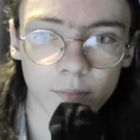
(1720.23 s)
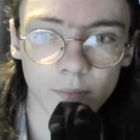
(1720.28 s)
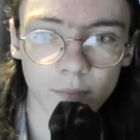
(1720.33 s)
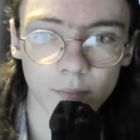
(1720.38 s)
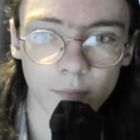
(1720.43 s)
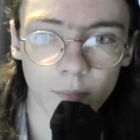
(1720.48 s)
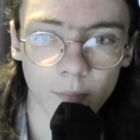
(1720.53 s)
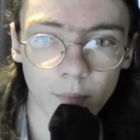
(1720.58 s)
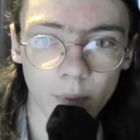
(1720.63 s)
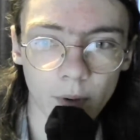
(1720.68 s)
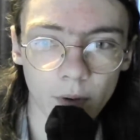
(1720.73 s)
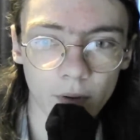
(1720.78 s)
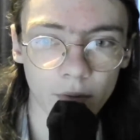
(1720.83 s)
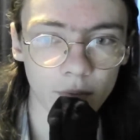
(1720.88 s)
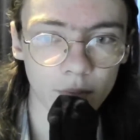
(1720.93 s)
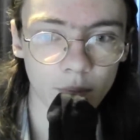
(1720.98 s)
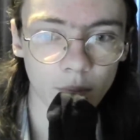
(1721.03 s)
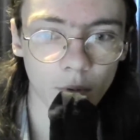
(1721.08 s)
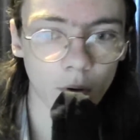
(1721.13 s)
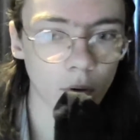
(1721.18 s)
But
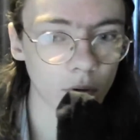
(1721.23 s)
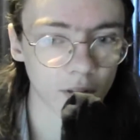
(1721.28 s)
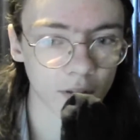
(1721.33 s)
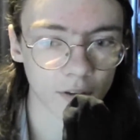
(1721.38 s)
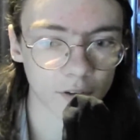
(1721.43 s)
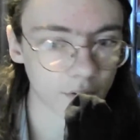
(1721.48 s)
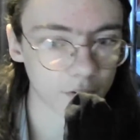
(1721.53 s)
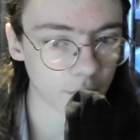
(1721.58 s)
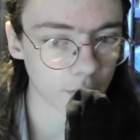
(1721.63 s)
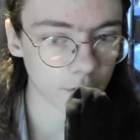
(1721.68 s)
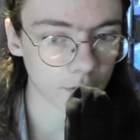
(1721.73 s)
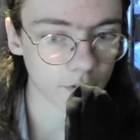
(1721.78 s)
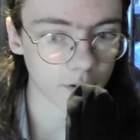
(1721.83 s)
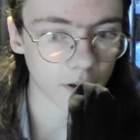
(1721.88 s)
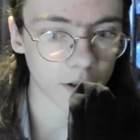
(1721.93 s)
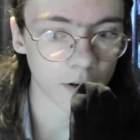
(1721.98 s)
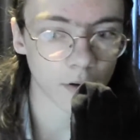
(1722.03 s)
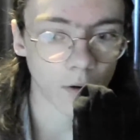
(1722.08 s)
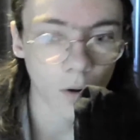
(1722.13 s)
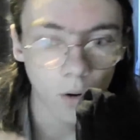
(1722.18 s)
all these are good,
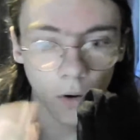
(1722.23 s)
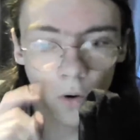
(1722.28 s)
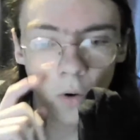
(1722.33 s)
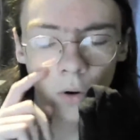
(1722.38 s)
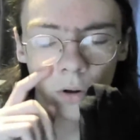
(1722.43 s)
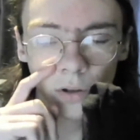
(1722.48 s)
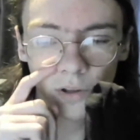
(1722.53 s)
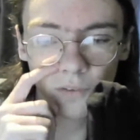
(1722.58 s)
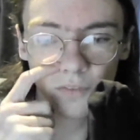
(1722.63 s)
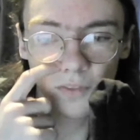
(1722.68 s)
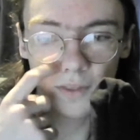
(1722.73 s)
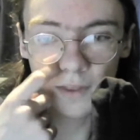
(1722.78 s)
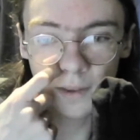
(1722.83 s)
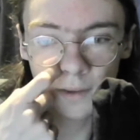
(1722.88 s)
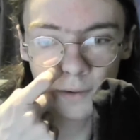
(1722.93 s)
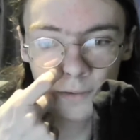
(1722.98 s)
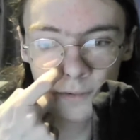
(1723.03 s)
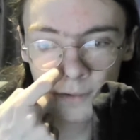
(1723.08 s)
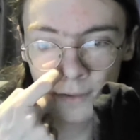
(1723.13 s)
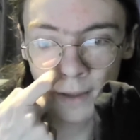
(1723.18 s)
and all of
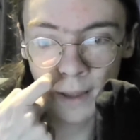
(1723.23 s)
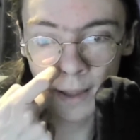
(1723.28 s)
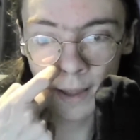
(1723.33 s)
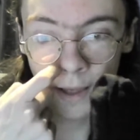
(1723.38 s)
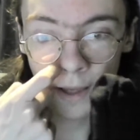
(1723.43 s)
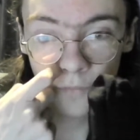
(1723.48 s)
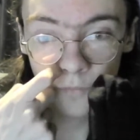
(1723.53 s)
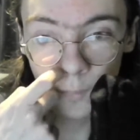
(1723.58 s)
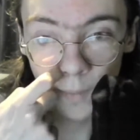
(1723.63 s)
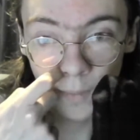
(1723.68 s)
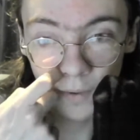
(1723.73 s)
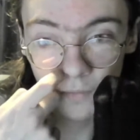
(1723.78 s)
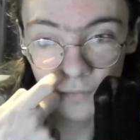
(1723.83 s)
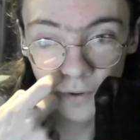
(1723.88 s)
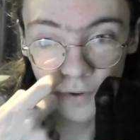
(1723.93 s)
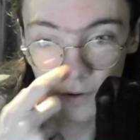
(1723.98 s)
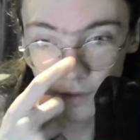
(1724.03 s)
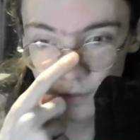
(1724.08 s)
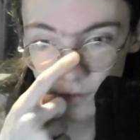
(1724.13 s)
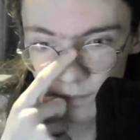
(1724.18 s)
these I have on my
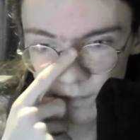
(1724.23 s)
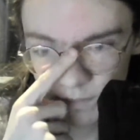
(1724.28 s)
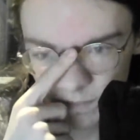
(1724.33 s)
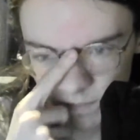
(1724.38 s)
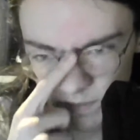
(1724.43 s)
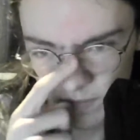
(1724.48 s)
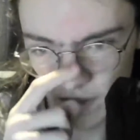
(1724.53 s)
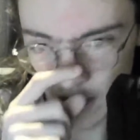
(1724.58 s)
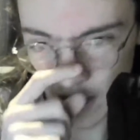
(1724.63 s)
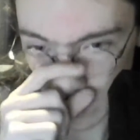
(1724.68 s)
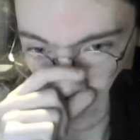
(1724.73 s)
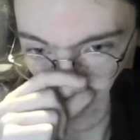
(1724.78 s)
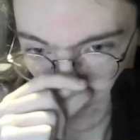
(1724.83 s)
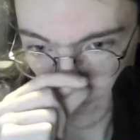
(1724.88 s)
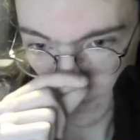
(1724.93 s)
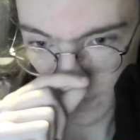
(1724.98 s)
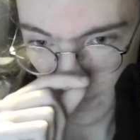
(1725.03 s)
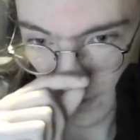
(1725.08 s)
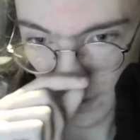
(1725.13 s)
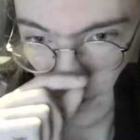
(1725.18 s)
phone now.
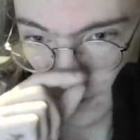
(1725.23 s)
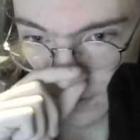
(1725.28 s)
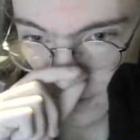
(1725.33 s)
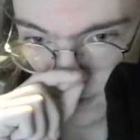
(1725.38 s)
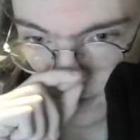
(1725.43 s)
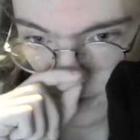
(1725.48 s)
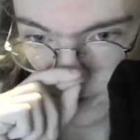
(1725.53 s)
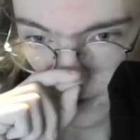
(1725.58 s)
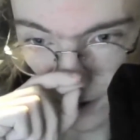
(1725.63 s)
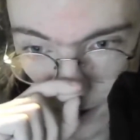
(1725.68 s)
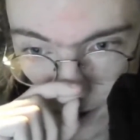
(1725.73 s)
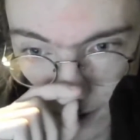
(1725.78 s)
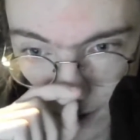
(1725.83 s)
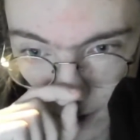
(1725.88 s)
So,